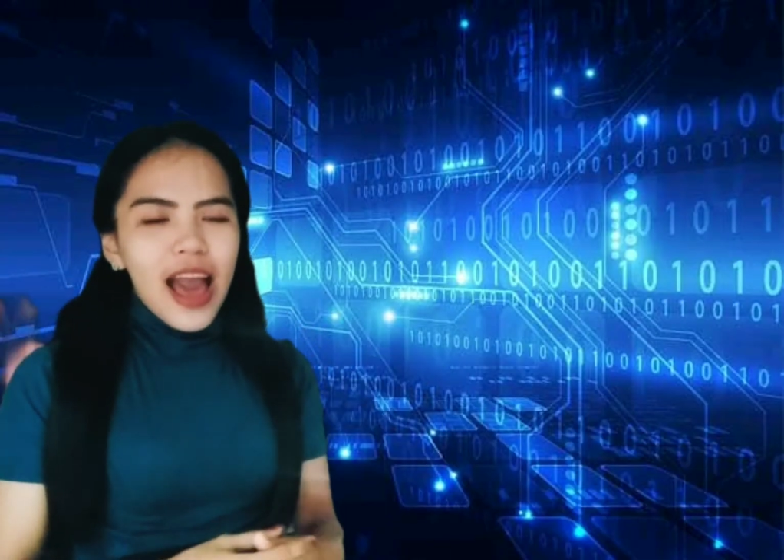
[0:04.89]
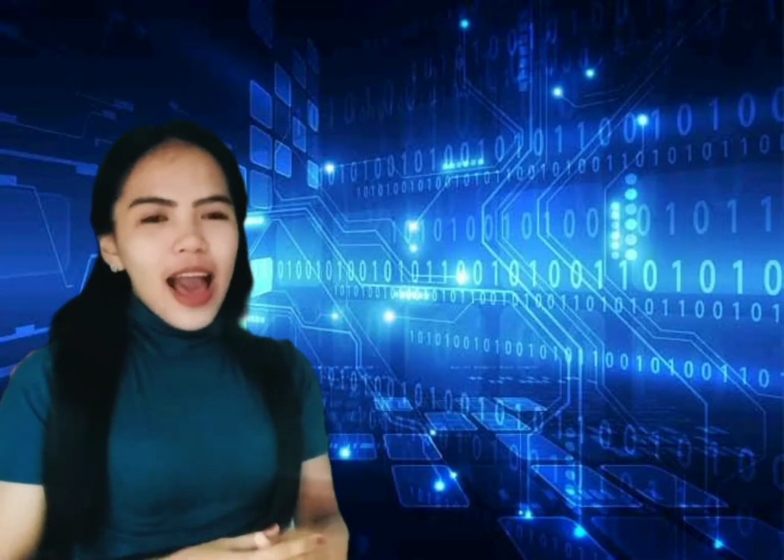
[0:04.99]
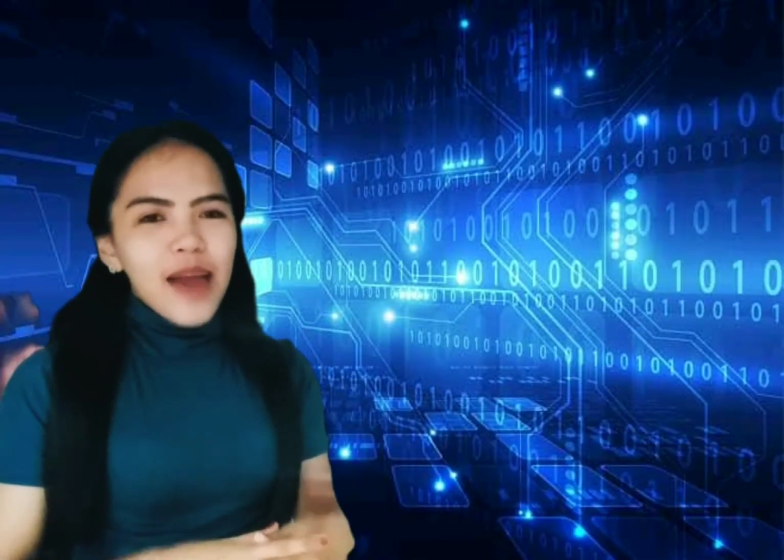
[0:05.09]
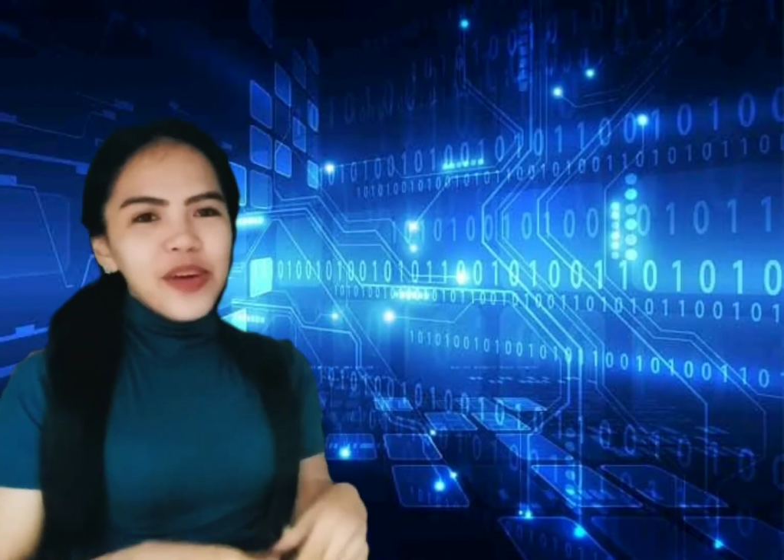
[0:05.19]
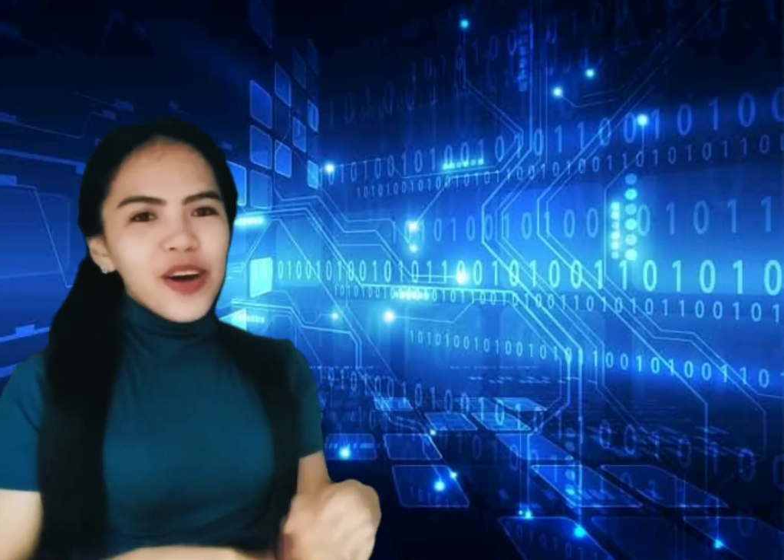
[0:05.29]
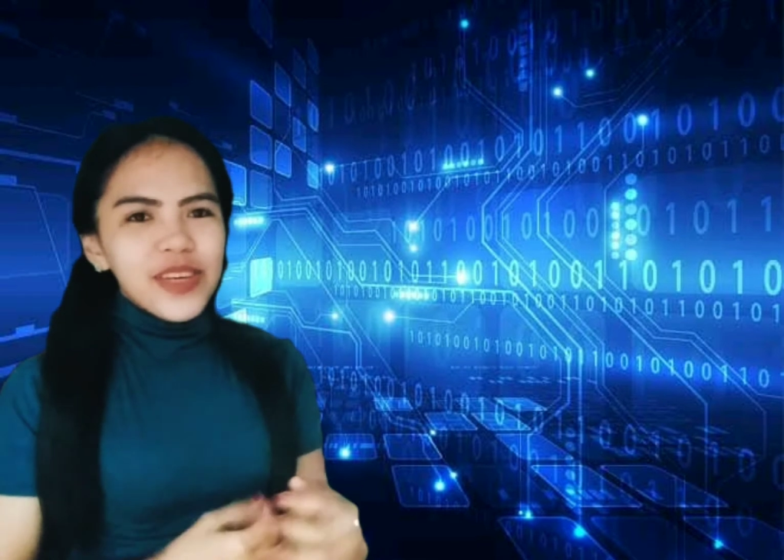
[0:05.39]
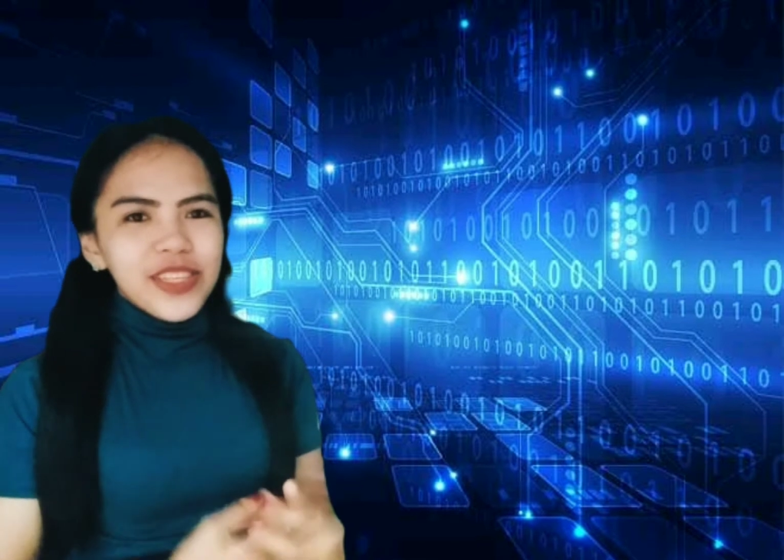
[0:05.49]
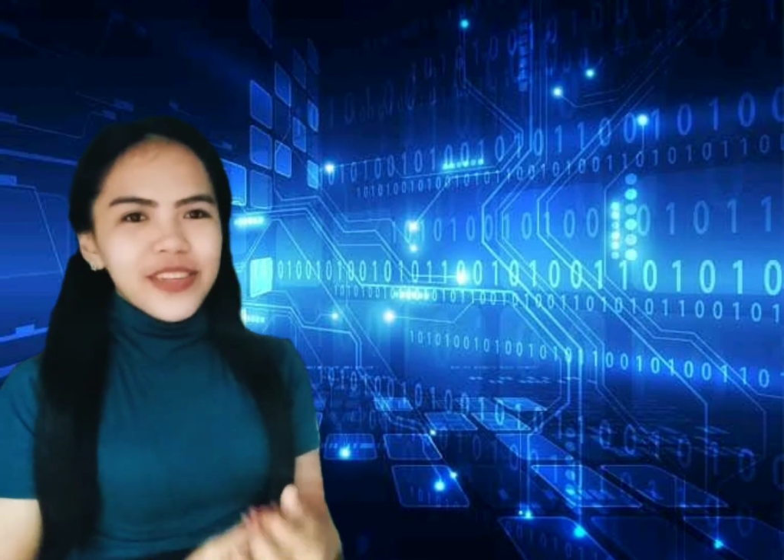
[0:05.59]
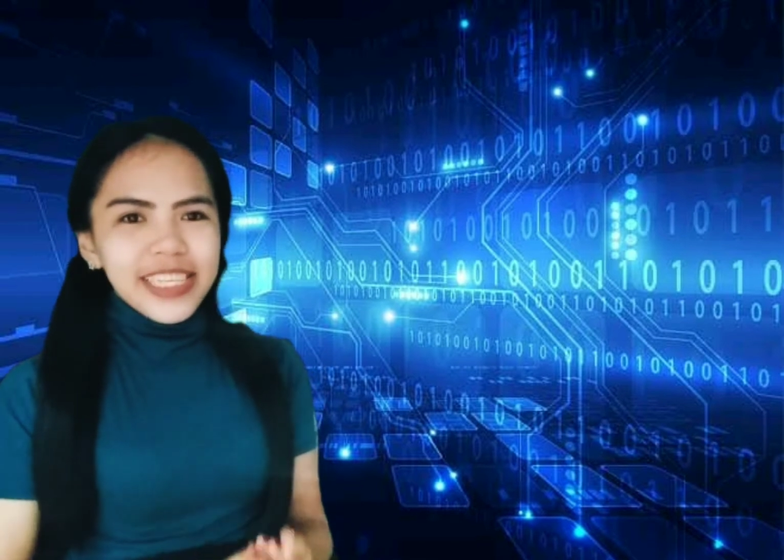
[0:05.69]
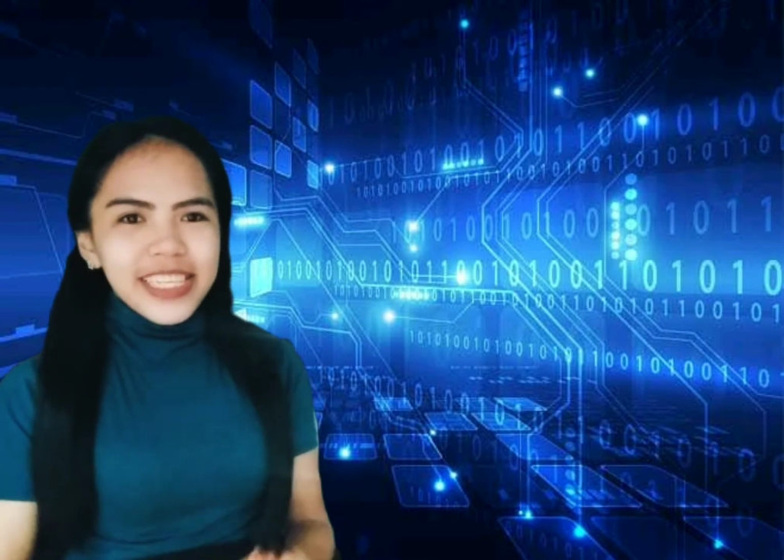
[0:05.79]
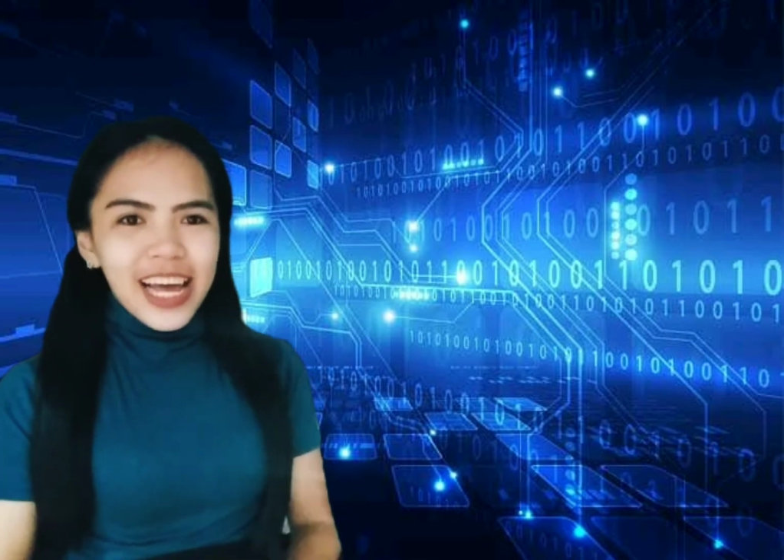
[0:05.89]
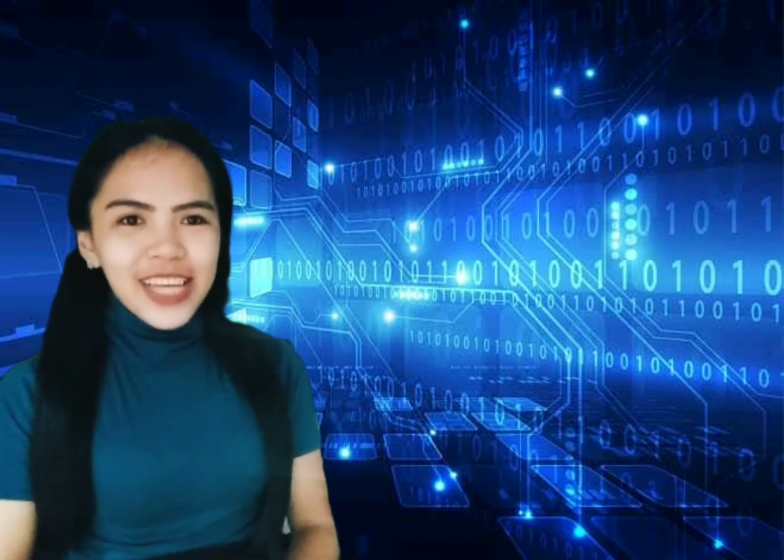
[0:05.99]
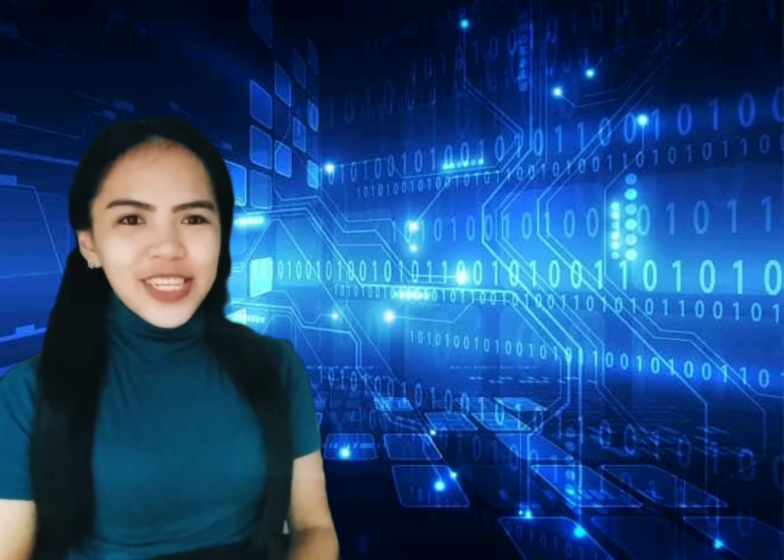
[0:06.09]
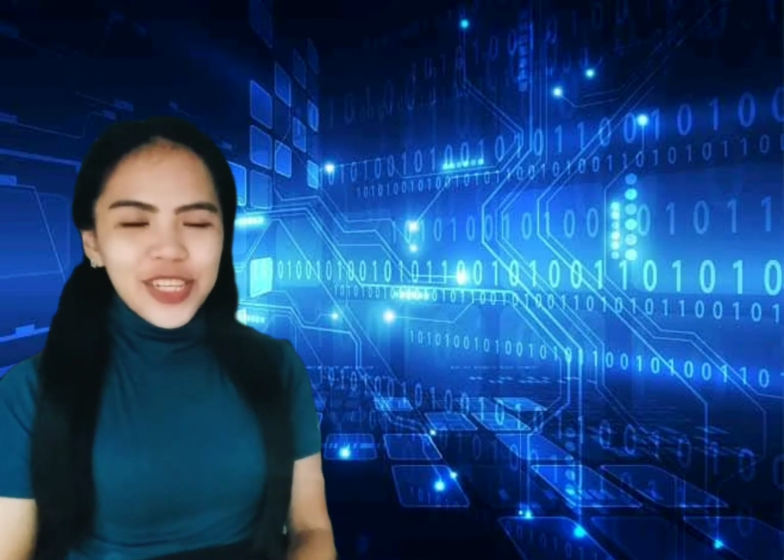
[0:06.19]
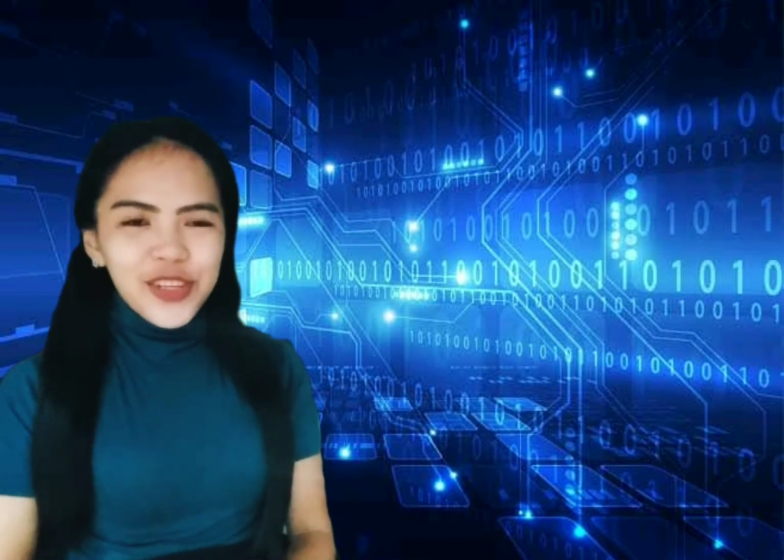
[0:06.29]
I'm going to
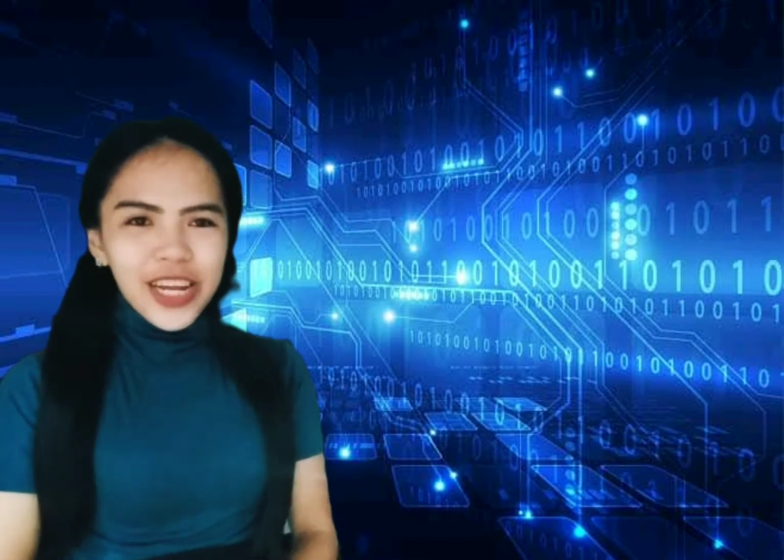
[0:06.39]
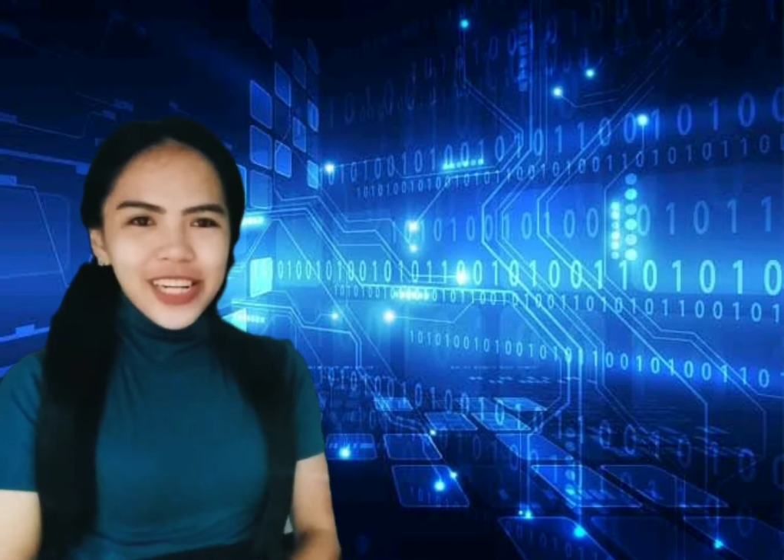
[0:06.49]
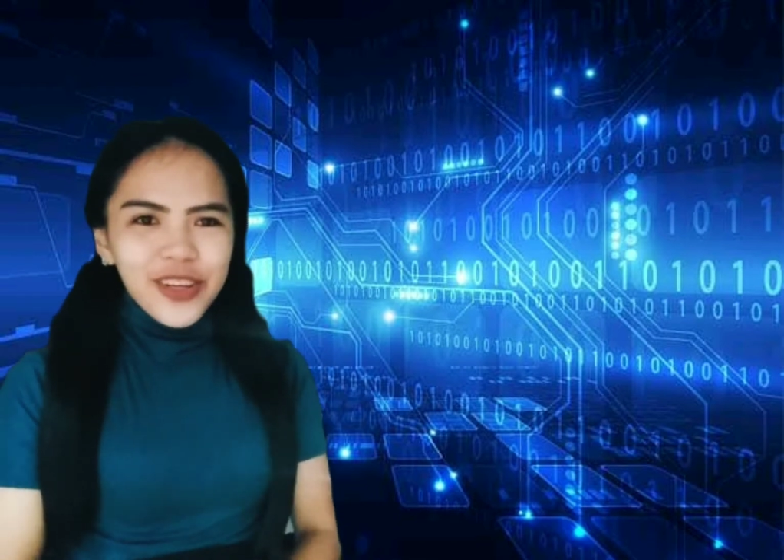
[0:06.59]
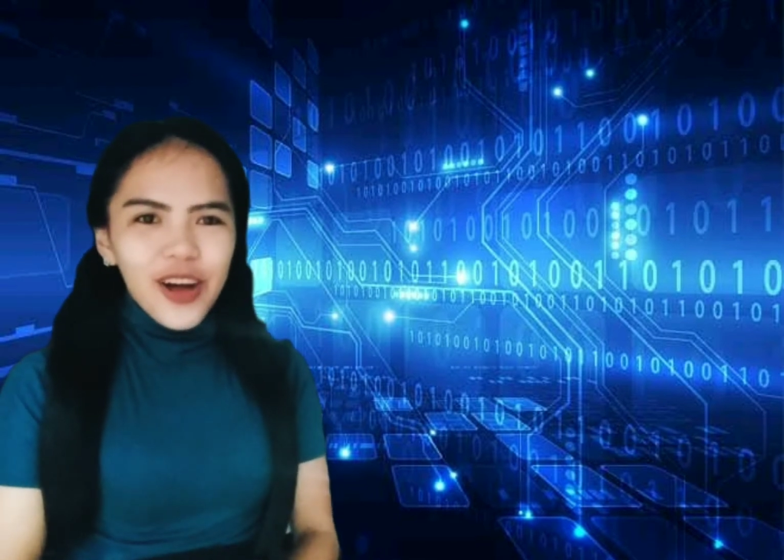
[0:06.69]
discuss and share to